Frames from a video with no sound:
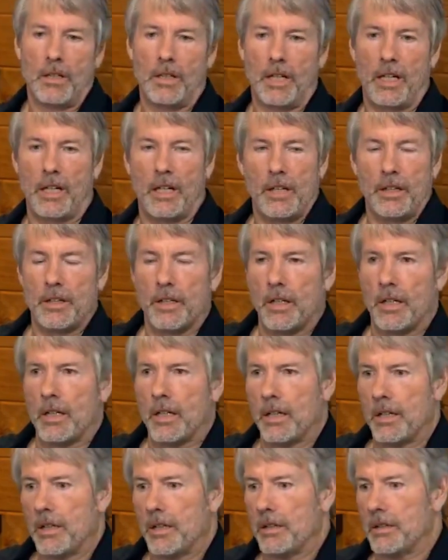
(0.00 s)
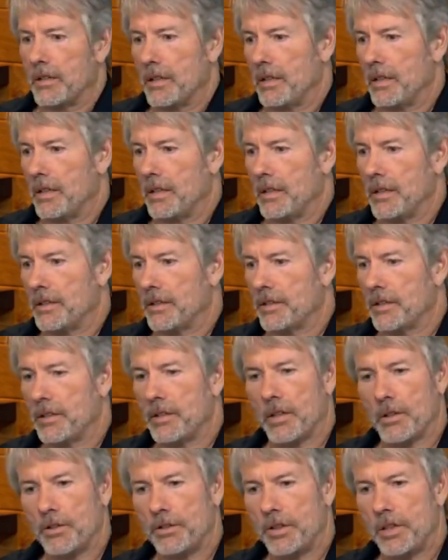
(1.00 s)
And
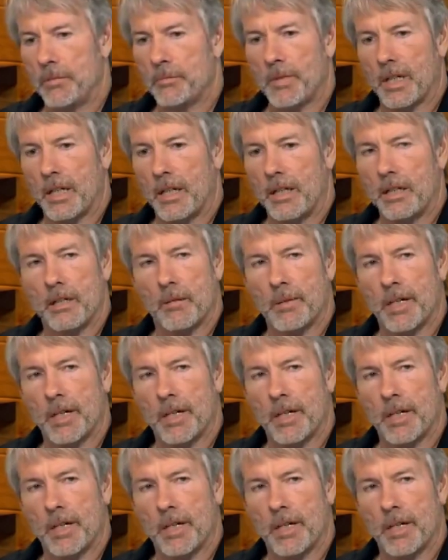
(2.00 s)
Satoshi mined